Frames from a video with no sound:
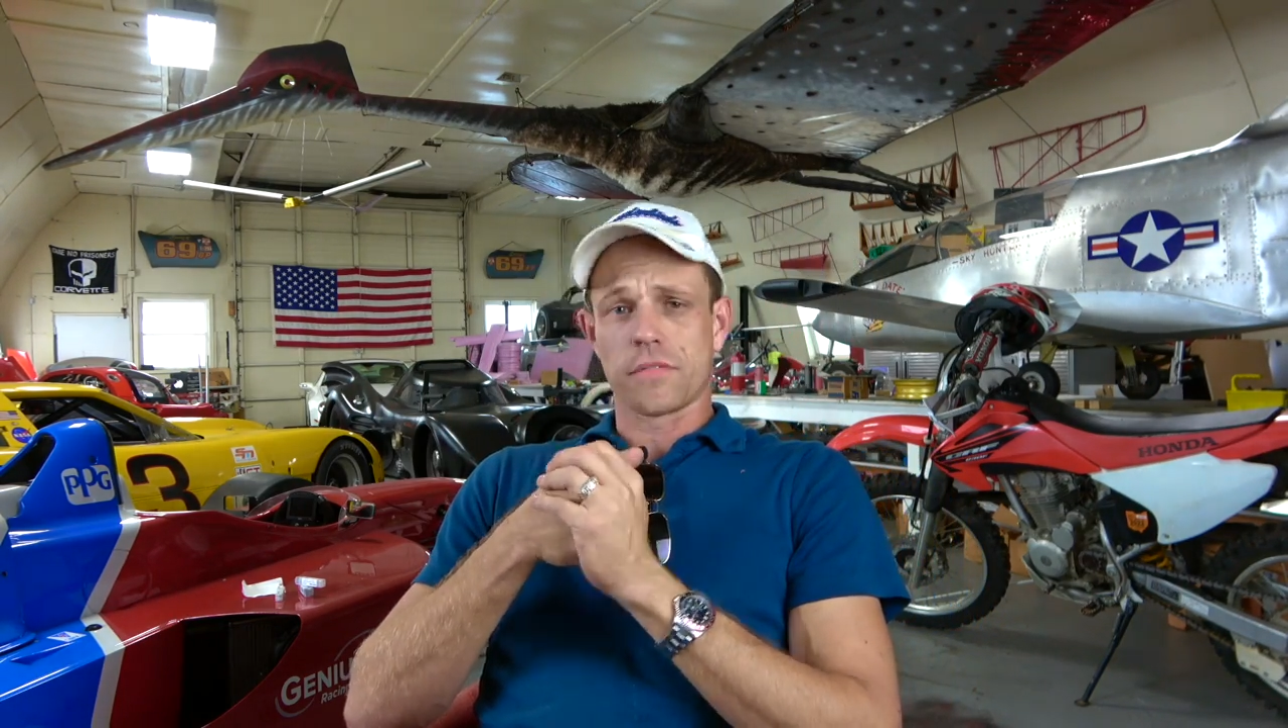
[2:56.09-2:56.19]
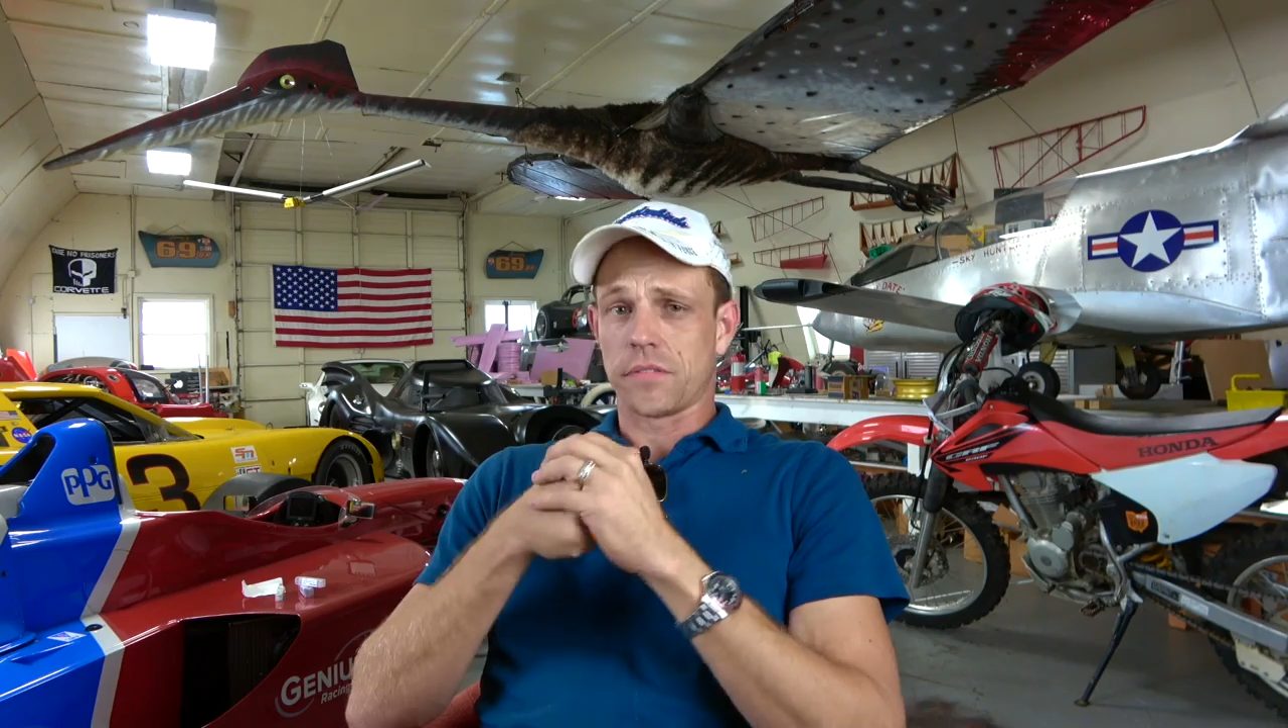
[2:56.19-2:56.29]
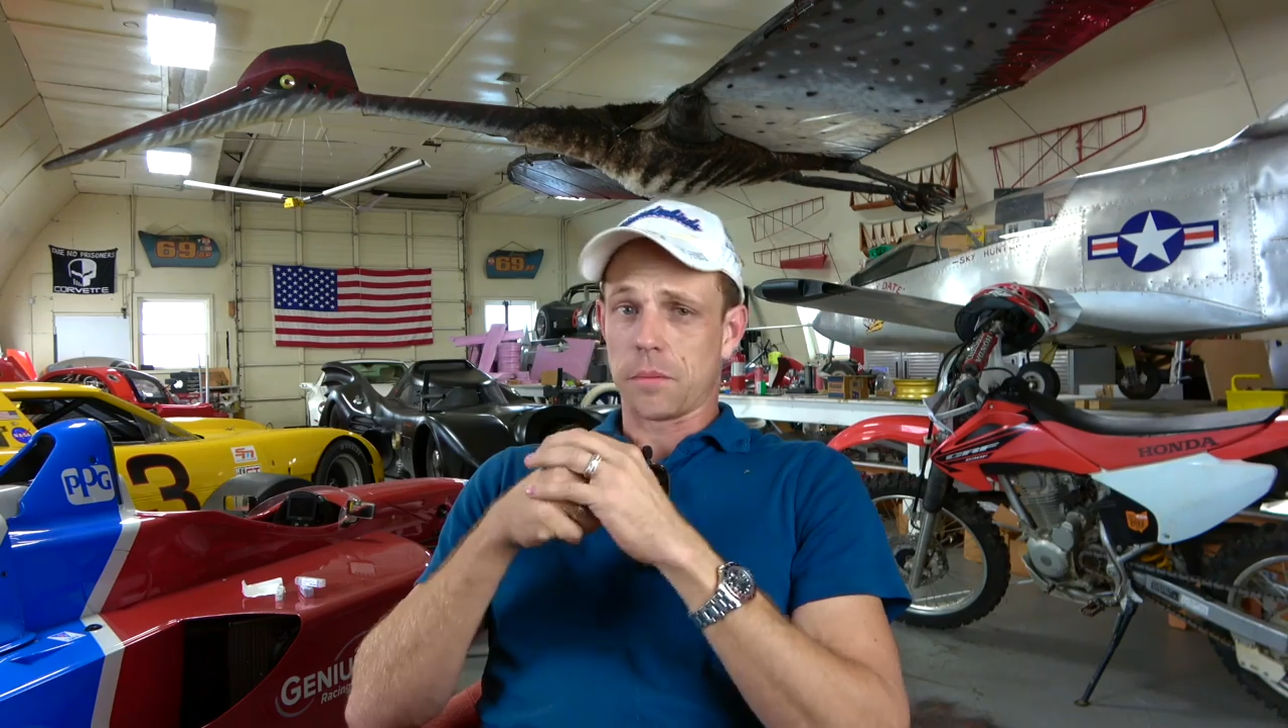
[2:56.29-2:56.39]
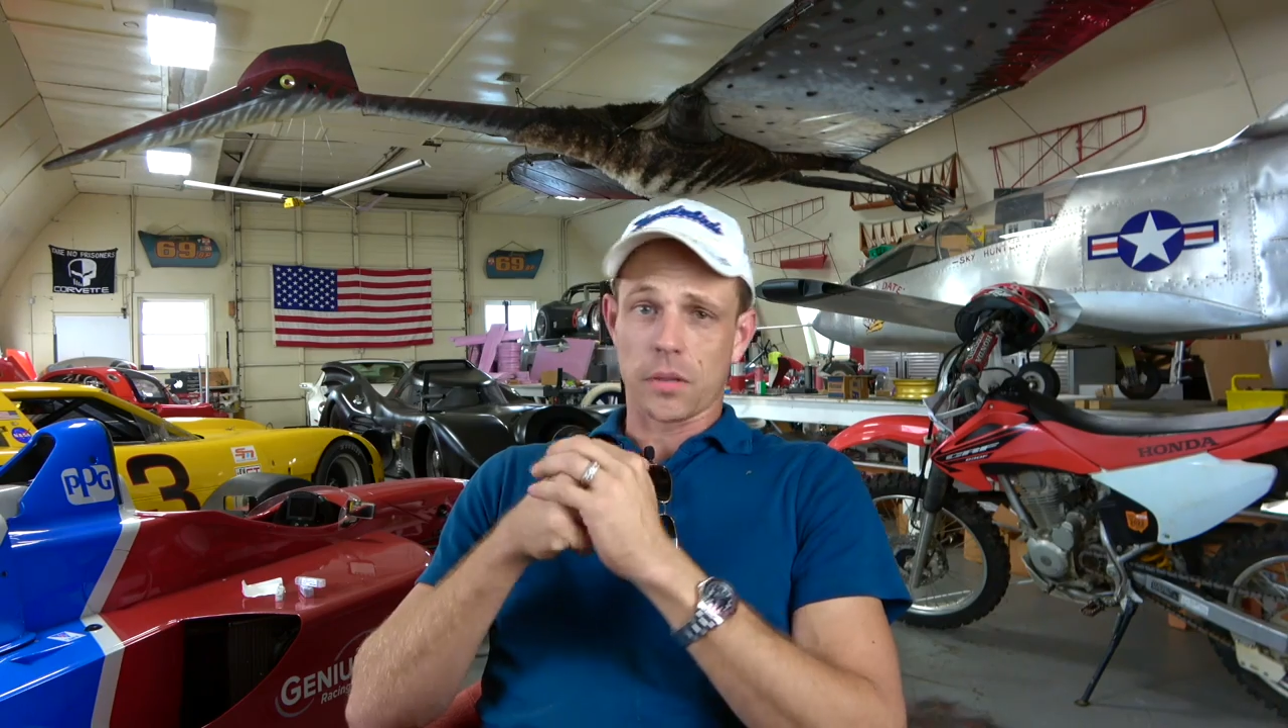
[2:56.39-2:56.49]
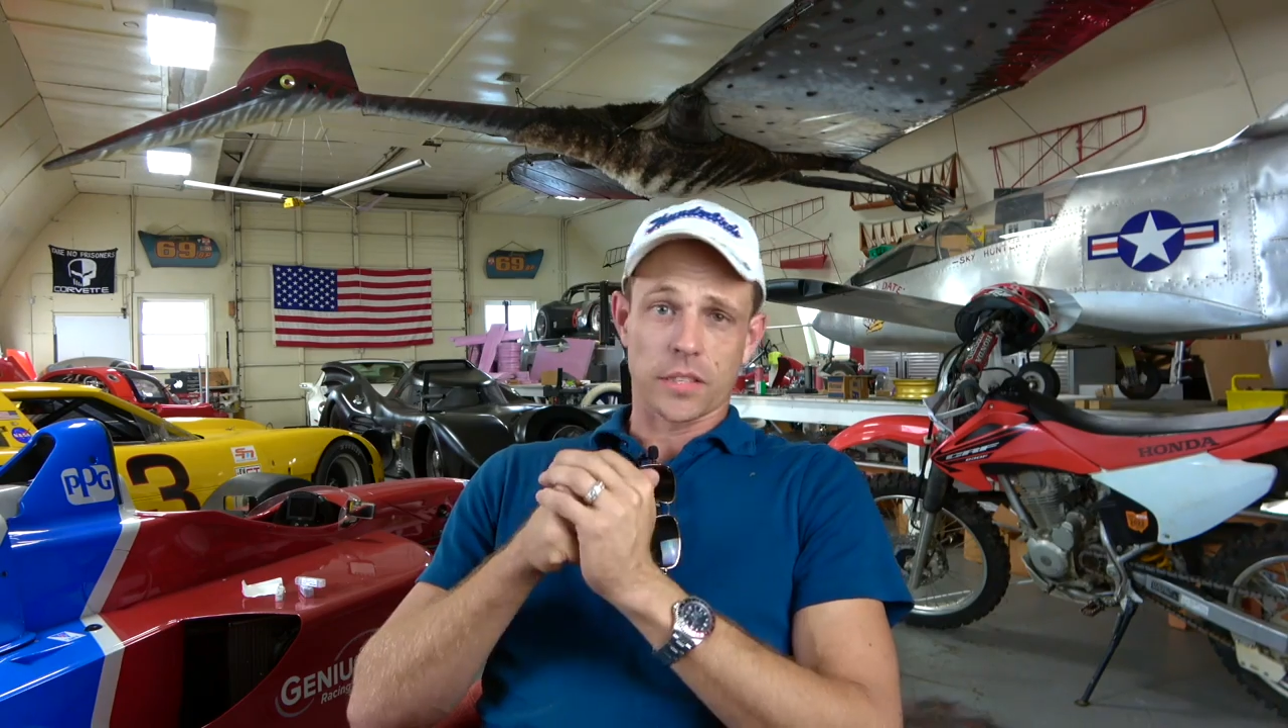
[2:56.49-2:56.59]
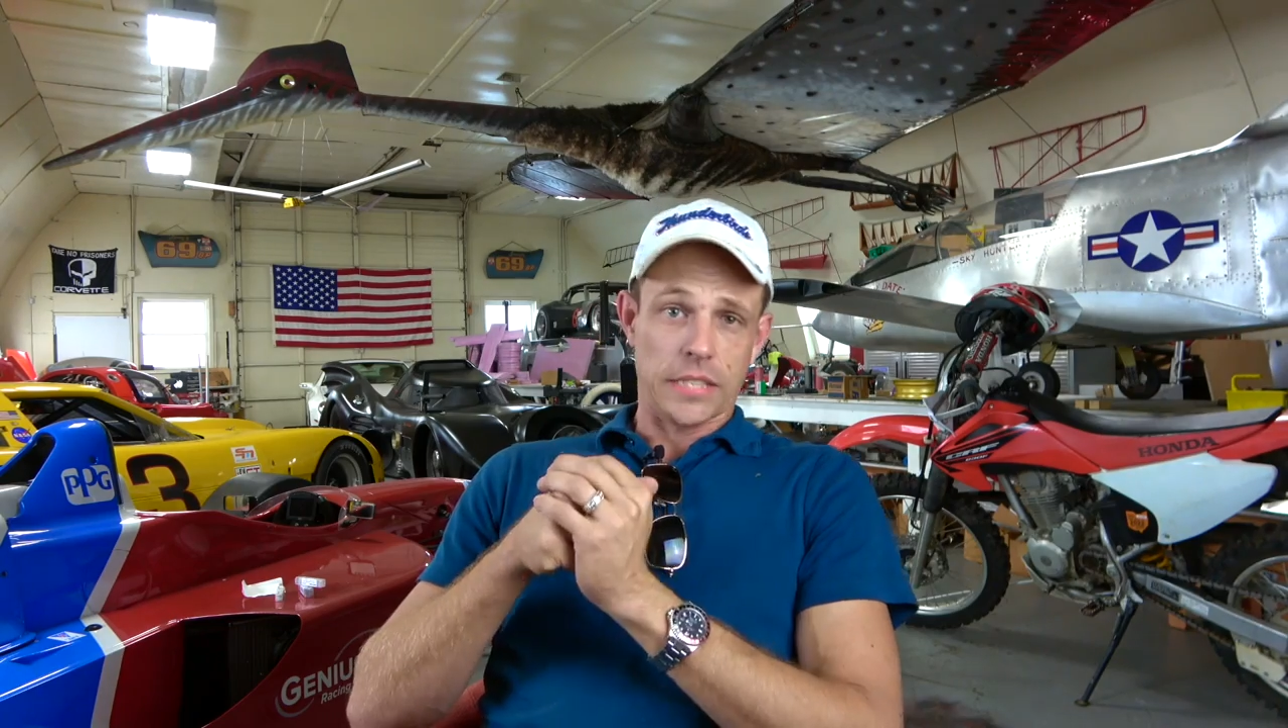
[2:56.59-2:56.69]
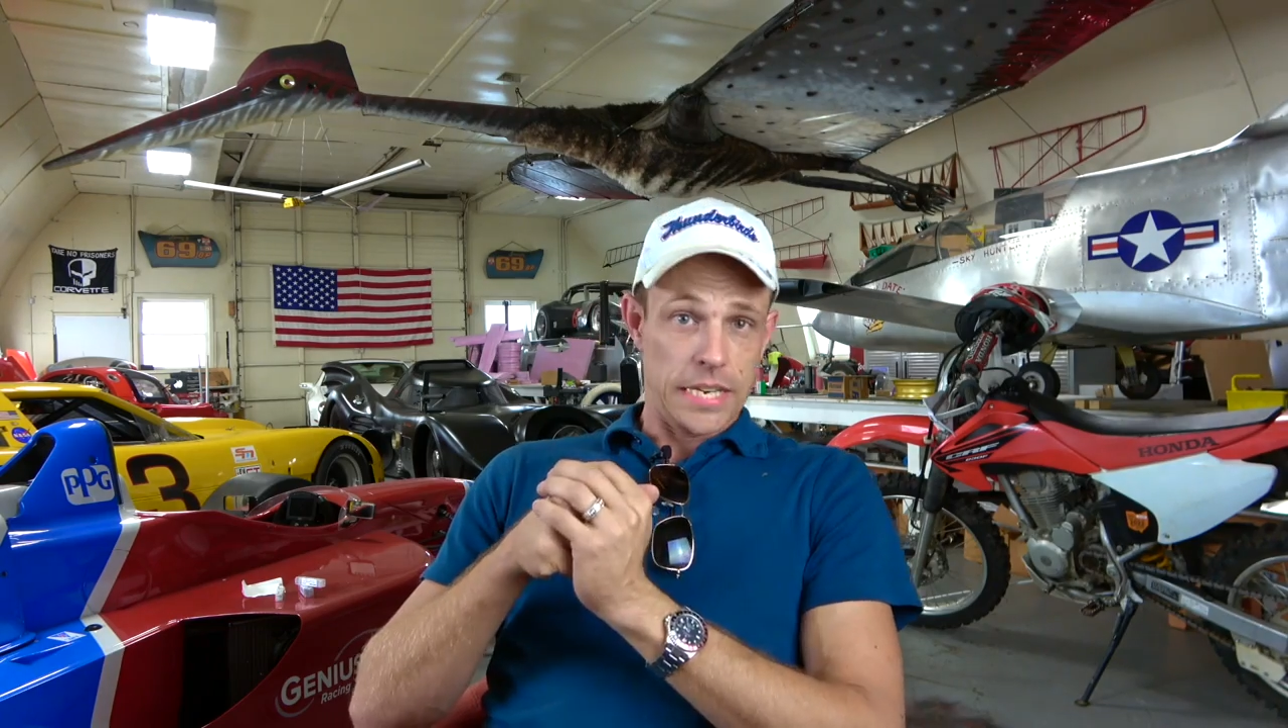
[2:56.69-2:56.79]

50 plus